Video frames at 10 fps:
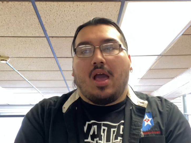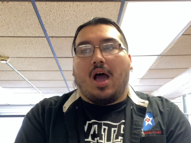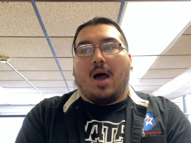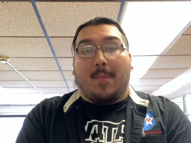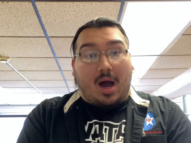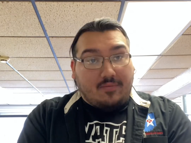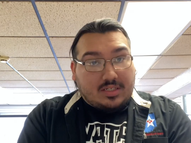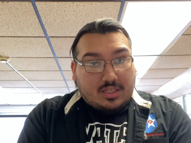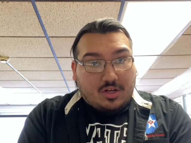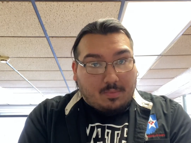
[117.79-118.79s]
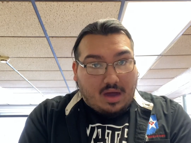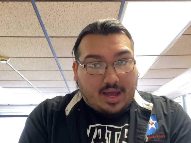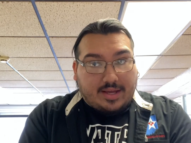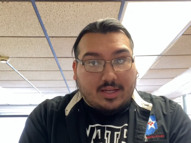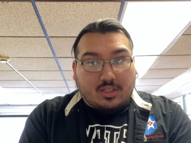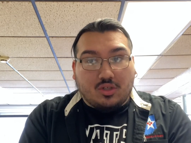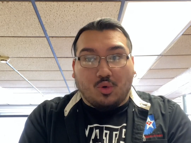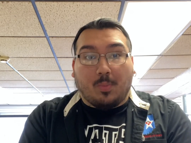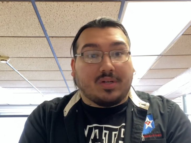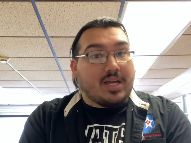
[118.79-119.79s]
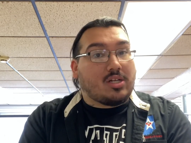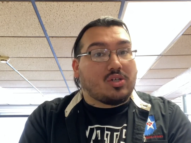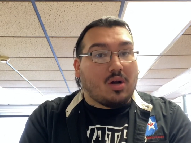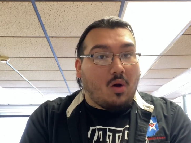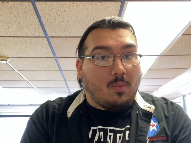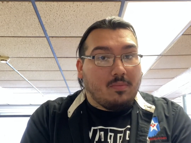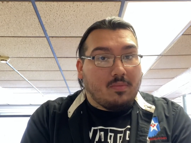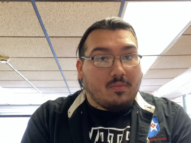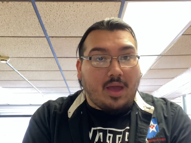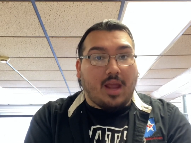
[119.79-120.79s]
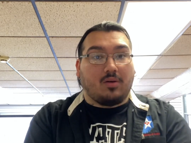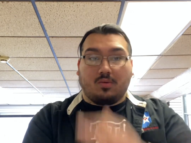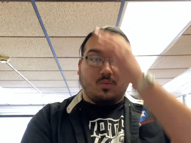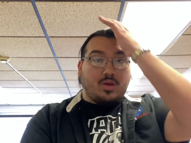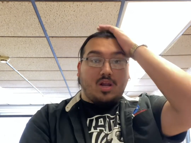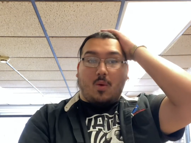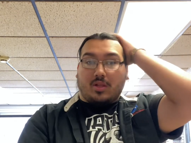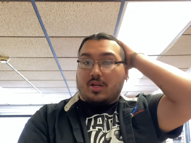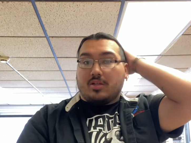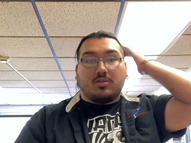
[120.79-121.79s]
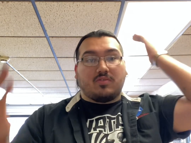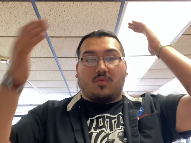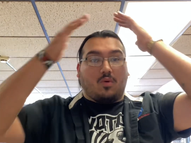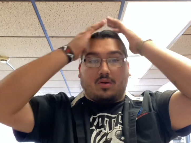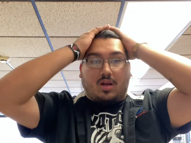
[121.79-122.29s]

Obviously, you're buying it to protect your home, and we know what they're used for.